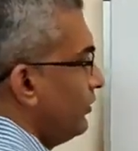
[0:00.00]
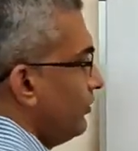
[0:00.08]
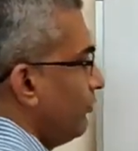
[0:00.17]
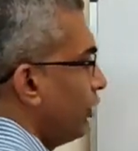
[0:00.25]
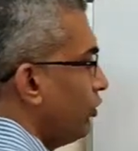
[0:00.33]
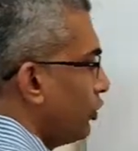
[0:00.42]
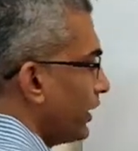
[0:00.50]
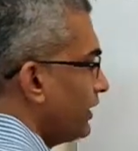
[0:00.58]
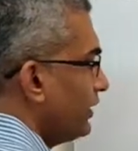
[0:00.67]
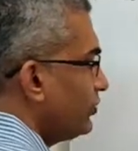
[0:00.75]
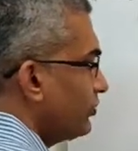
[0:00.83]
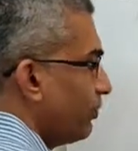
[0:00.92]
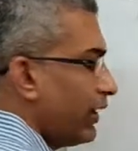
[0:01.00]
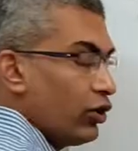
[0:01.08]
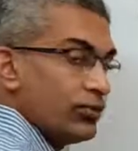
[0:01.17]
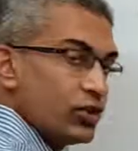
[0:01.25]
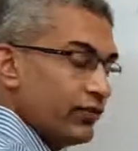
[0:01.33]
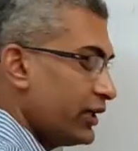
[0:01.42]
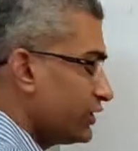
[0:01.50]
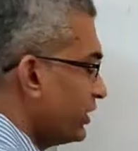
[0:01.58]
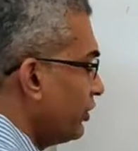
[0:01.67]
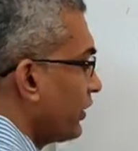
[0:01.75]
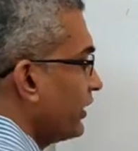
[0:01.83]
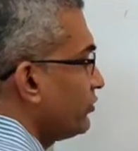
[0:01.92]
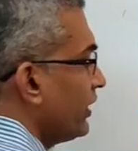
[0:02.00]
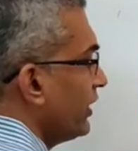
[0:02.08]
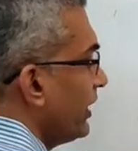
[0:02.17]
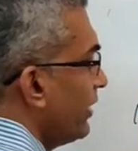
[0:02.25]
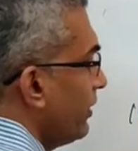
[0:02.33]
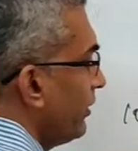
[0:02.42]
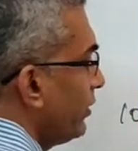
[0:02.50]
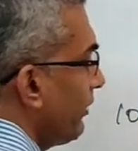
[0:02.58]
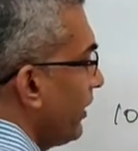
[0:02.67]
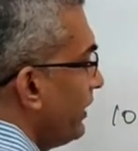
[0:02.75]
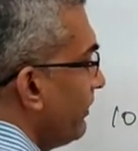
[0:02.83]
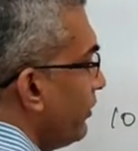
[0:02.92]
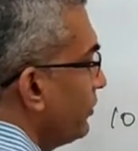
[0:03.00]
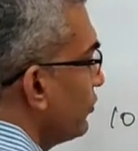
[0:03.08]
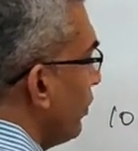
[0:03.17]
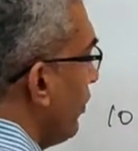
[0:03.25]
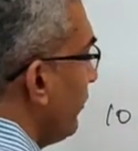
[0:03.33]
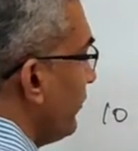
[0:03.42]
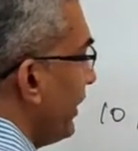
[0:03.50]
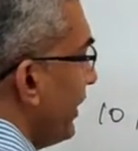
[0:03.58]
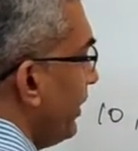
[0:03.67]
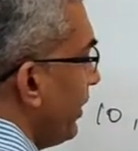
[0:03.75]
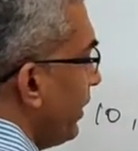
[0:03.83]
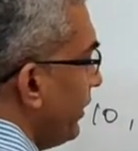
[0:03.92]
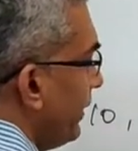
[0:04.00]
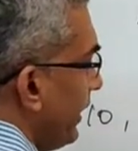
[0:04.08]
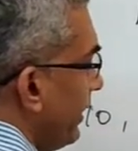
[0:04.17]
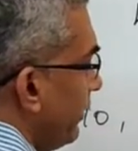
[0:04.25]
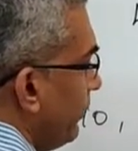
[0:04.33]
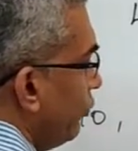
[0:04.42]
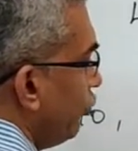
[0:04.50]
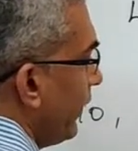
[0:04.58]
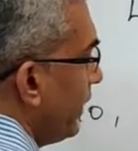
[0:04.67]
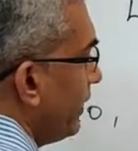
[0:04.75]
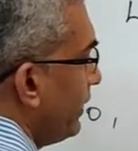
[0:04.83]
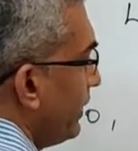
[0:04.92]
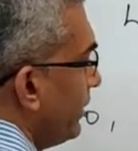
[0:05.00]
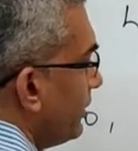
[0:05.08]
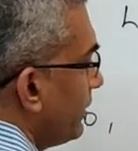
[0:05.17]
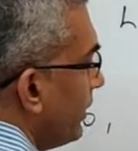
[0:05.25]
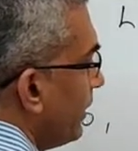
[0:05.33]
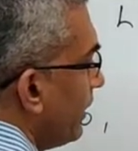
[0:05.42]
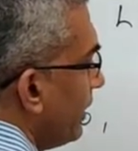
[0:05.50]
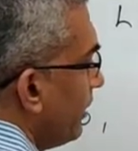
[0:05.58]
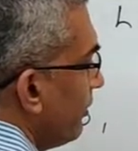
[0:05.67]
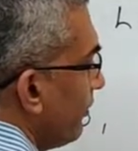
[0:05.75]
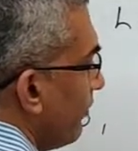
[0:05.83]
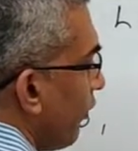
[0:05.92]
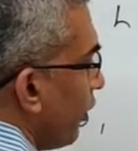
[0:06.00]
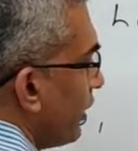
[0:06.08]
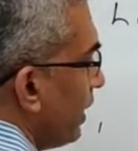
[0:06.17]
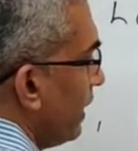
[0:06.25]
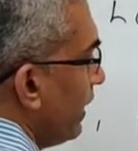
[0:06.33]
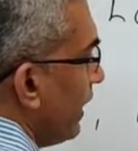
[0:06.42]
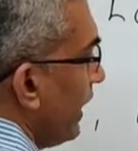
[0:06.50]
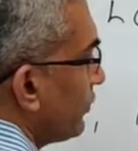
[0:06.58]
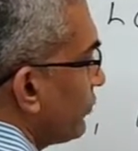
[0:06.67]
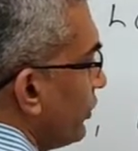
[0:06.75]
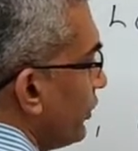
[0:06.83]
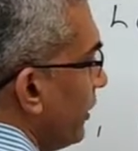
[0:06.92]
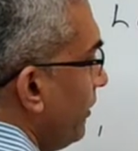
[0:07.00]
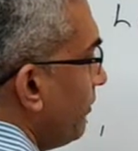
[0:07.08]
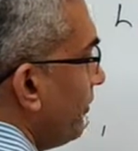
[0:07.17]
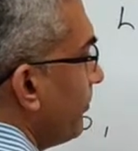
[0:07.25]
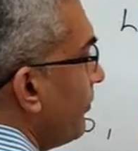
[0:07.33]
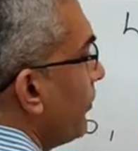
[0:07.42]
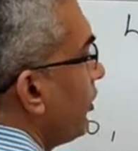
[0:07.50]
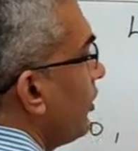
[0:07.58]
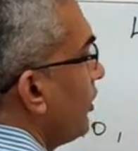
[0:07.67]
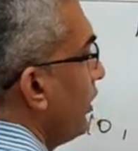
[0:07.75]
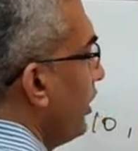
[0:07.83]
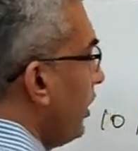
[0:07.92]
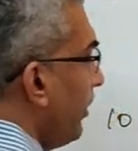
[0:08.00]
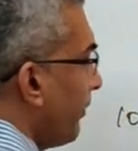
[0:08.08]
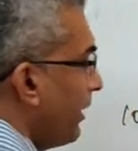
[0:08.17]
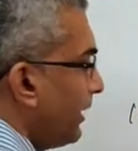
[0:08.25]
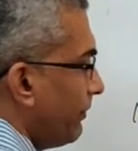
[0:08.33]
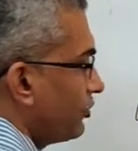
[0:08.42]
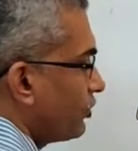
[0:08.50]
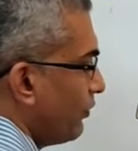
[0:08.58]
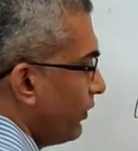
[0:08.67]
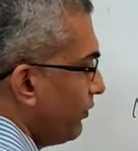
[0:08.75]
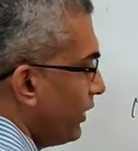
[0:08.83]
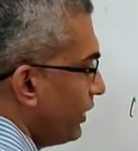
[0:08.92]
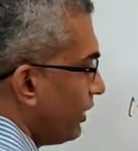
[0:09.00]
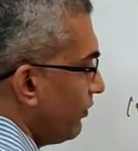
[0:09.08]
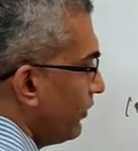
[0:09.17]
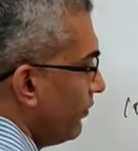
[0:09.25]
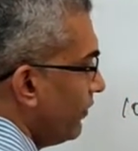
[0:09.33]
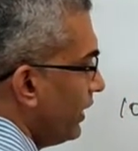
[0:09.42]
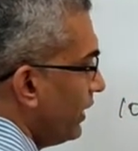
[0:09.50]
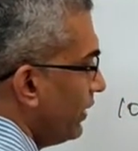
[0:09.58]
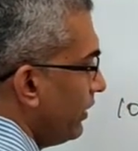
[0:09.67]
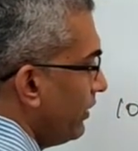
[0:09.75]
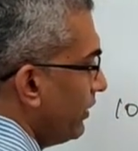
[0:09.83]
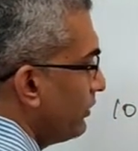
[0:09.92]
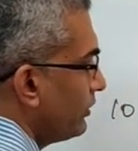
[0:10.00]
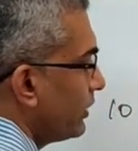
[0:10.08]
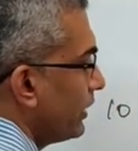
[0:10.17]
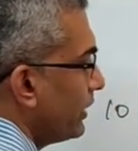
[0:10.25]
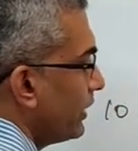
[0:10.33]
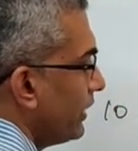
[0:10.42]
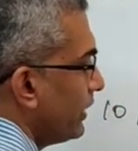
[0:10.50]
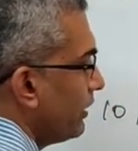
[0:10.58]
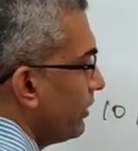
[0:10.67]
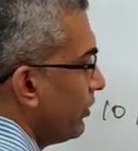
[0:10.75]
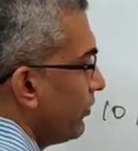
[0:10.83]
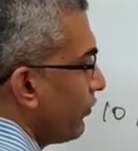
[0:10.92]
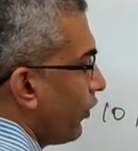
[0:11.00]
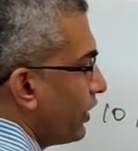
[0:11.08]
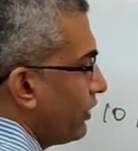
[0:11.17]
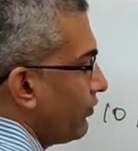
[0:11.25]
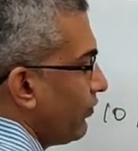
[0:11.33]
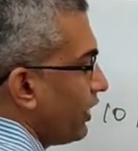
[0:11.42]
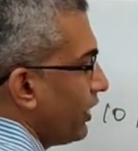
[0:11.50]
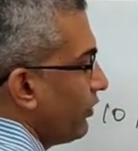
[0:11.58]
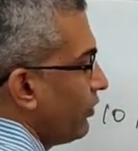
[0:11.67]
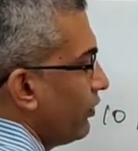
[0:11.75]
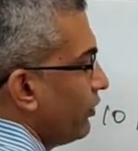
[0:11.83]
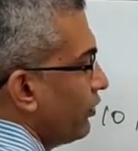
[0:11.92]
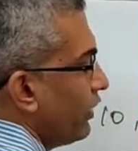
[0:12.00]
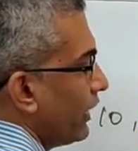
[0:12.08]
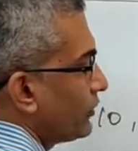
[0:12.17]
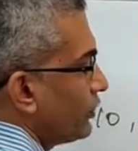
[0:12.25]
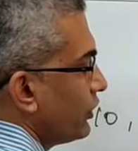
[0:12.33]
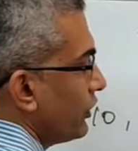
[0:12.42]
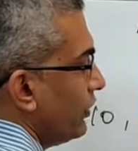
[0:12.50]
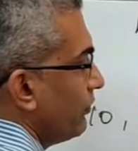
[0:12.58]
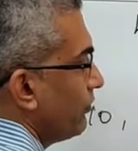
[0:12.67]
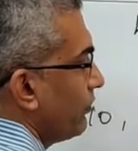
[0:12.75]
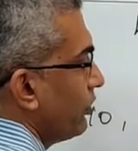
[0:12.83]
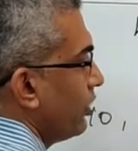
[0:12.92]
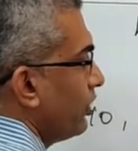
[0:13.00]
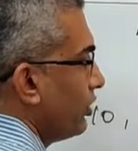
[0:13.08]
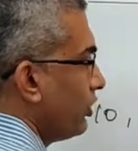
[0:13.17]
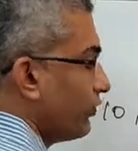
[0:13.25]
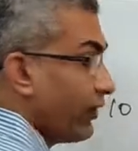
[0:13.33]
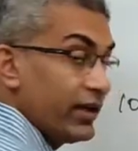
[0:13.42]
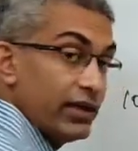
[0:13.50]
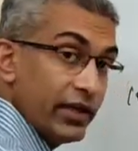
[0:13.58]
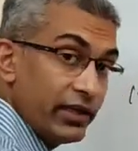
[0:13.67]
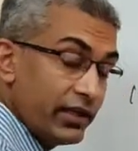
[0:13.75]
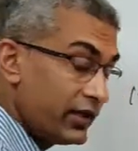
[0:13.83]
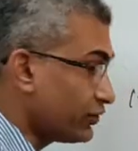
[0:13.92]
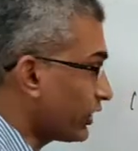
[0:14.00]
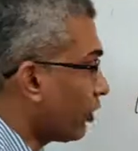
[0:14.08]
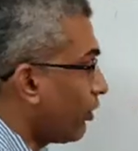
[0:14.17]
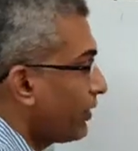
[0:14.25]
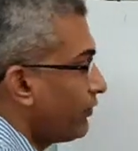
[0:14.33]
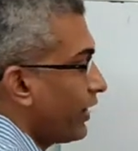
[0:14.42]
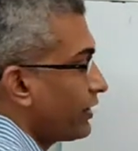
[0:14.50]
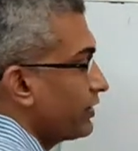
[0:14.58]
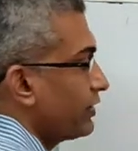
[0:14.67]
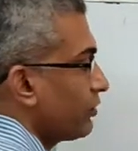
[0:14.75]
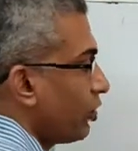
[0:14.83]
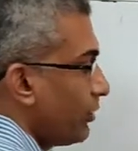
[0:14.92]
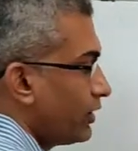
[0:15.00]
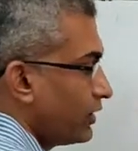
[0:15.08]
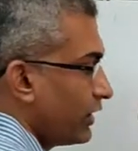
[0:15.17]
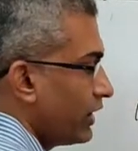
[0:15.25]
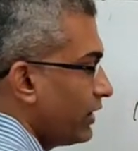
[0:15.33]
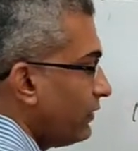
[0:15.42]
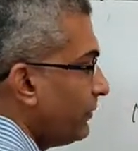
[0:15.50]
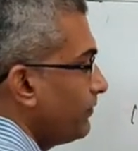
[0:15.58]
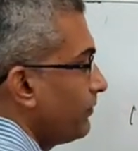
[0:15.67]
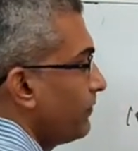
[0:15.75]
When you look at this, by observation, you can say that the multiples of 10 are 10, 20, 30, 40, etc. Multiples of 15 are 15, 30, 45, etc. You find that there is a common factor, common thing here.